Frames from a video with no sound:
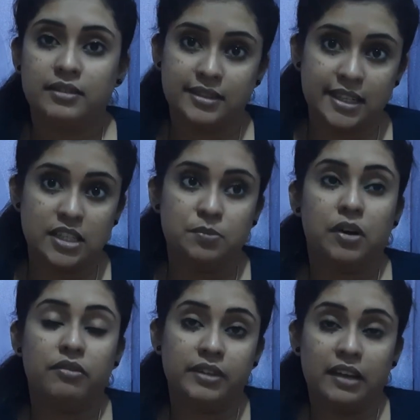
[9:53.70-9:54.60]
such
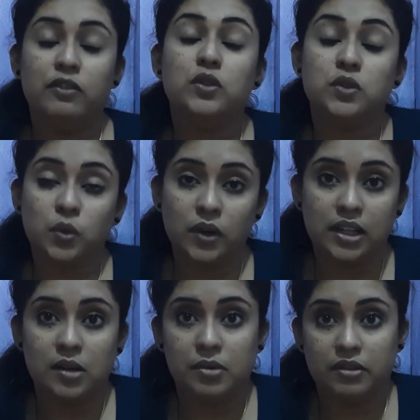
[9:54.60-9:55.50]
prof, they would know
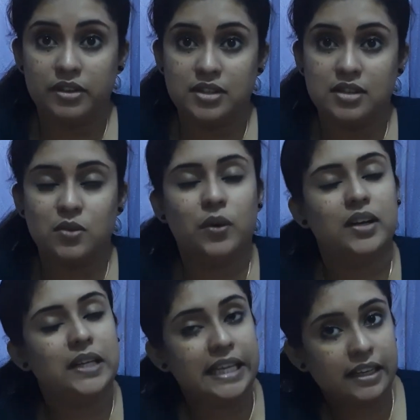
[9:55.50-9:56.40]
other professors who are
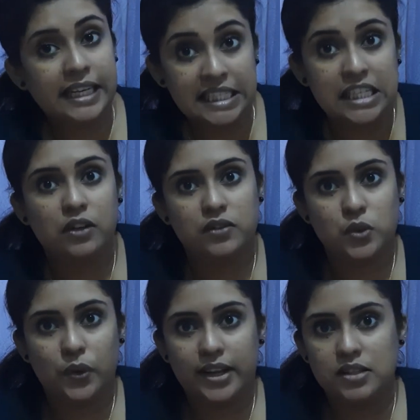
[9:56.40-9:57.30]
in need of
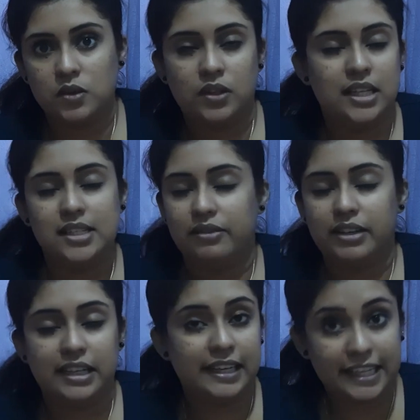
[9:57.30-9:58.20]
students, so they'll
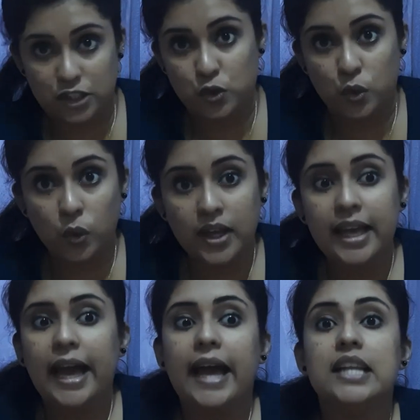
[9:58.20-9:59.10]
definitely let you know.
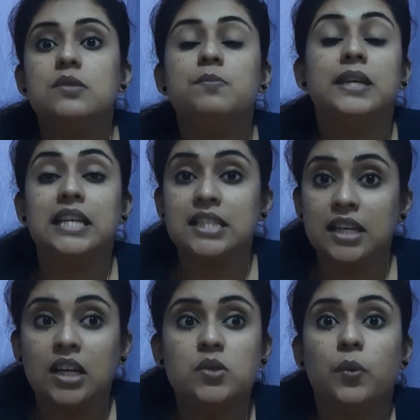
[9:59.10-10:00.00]
And be in
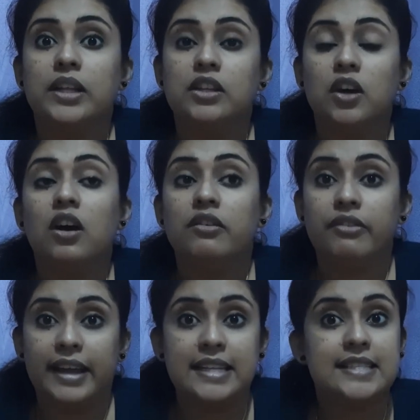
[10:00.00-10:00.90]
touch with your
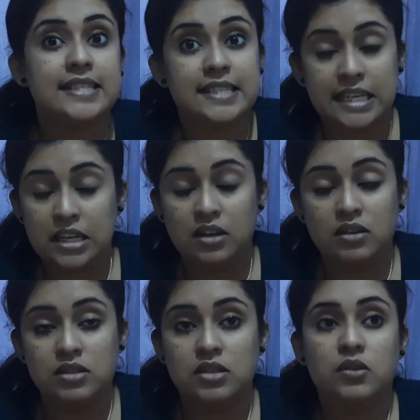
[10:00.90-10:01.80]
friends and
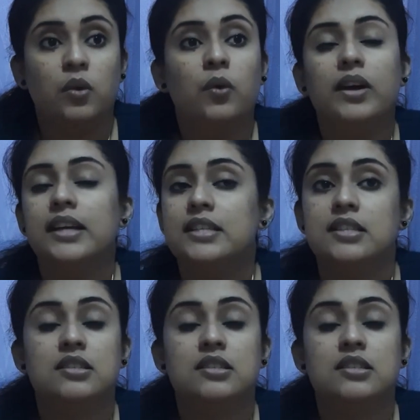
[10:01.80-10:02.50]
seniors. So it